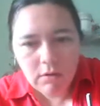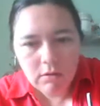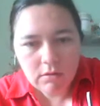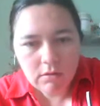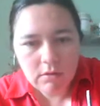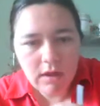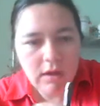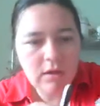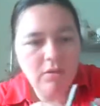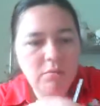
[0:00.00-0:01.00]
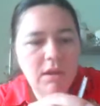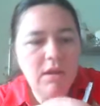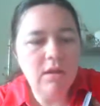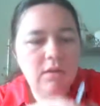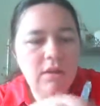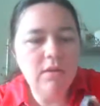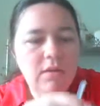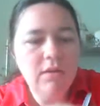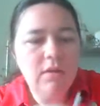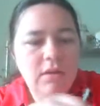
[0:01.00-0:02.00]
Good. Hanging off my nail there.
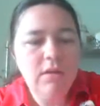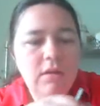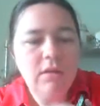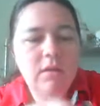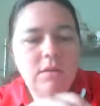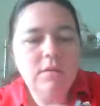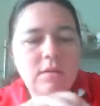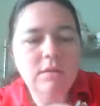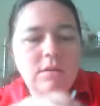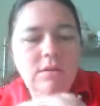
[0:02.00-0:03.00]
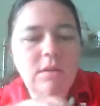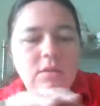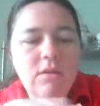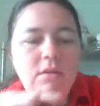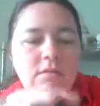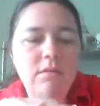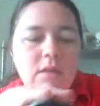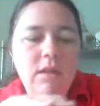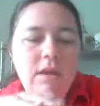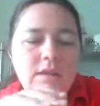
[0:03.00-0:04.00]
I'm just going to sand off
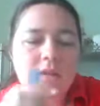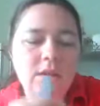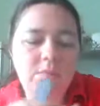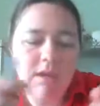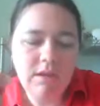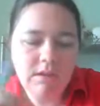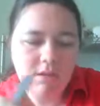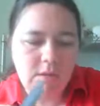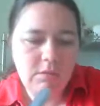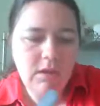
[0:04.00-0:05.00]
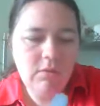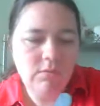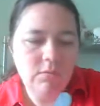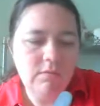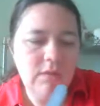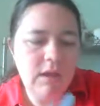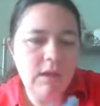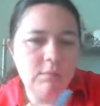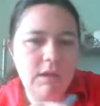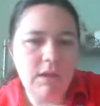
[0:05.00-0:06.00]
the last little bit. There we go.
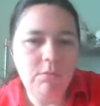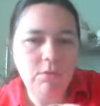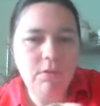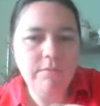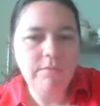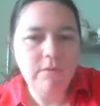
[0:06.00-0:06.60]
Flying onto my keyboard.